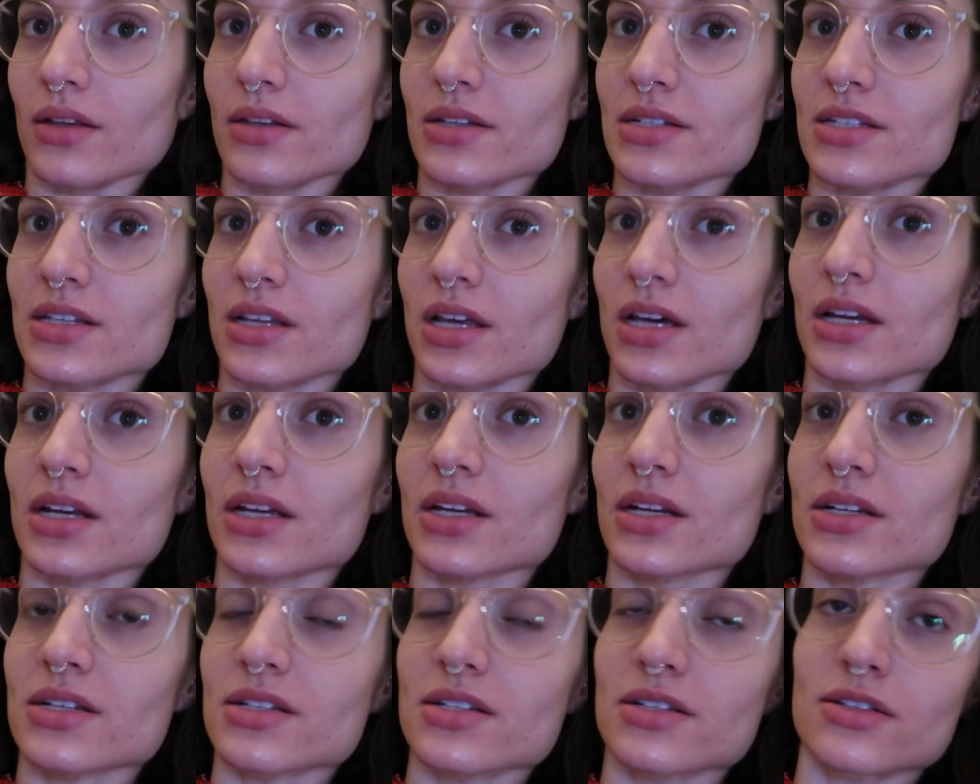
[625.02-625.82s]
This
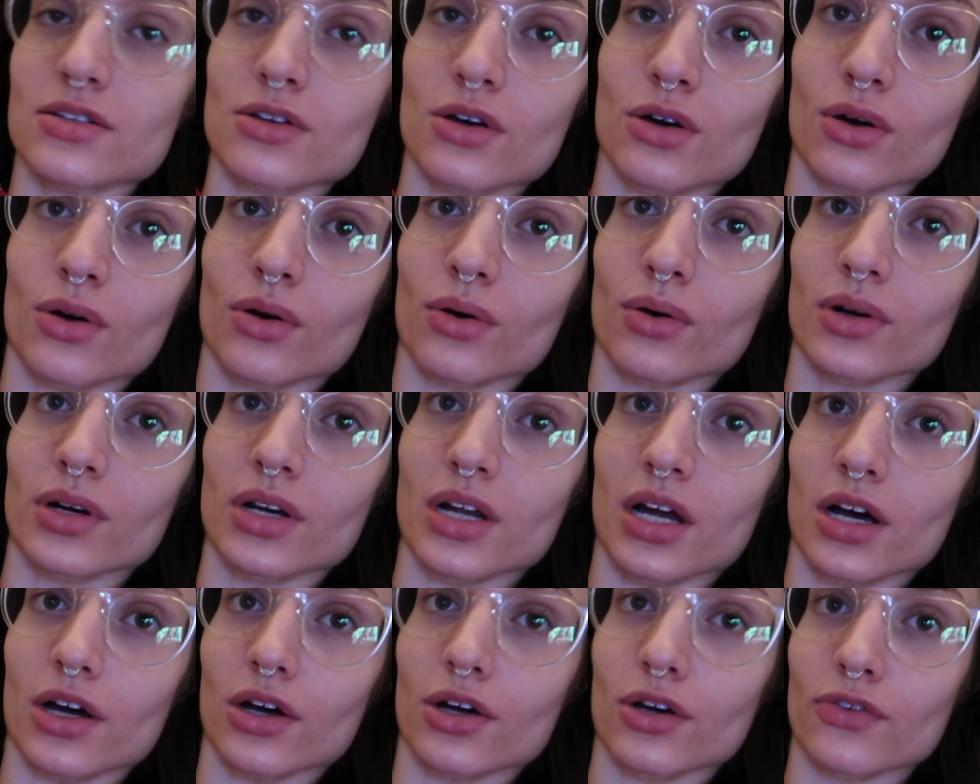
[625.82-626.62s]
lighting is so
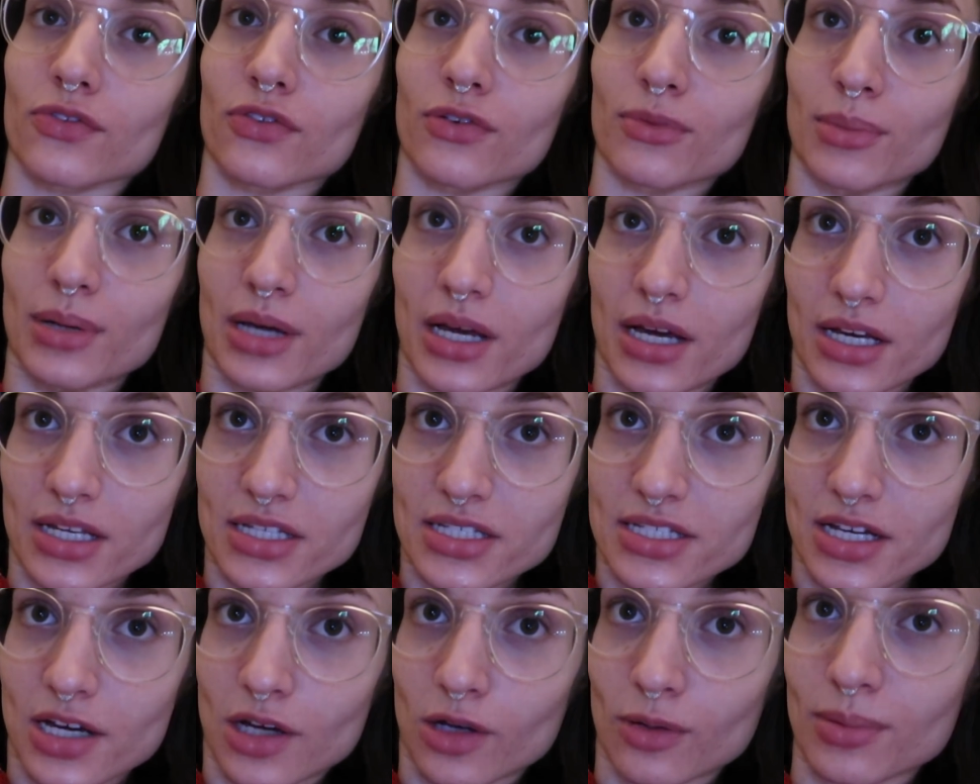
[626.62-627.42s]
not good for me, I
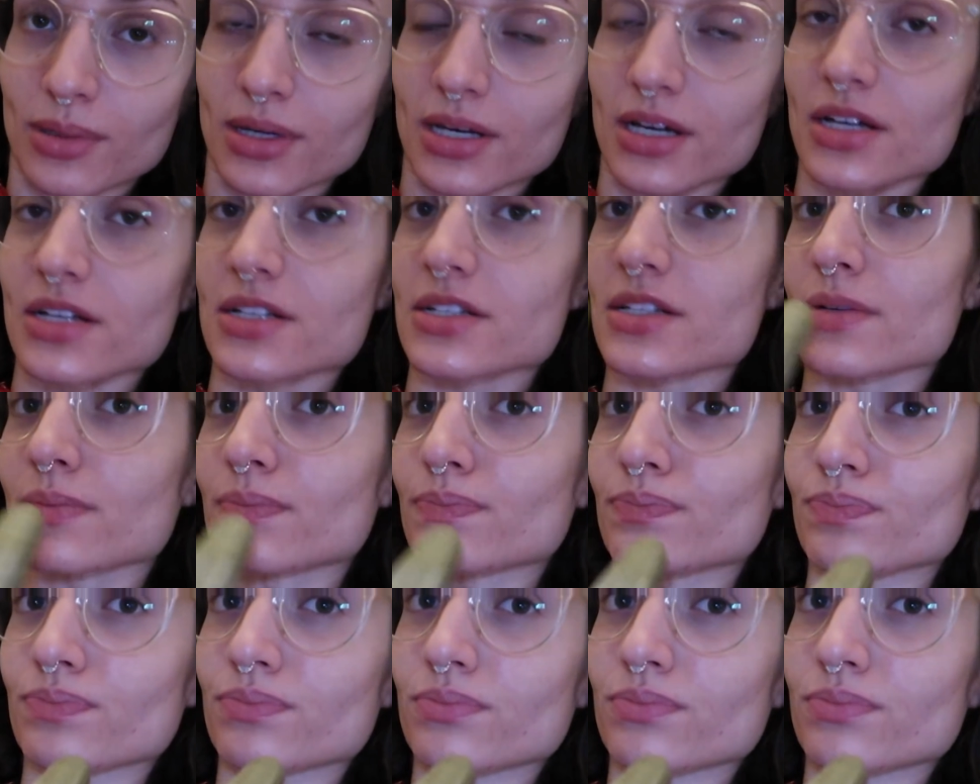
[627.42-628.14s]
can tell, because it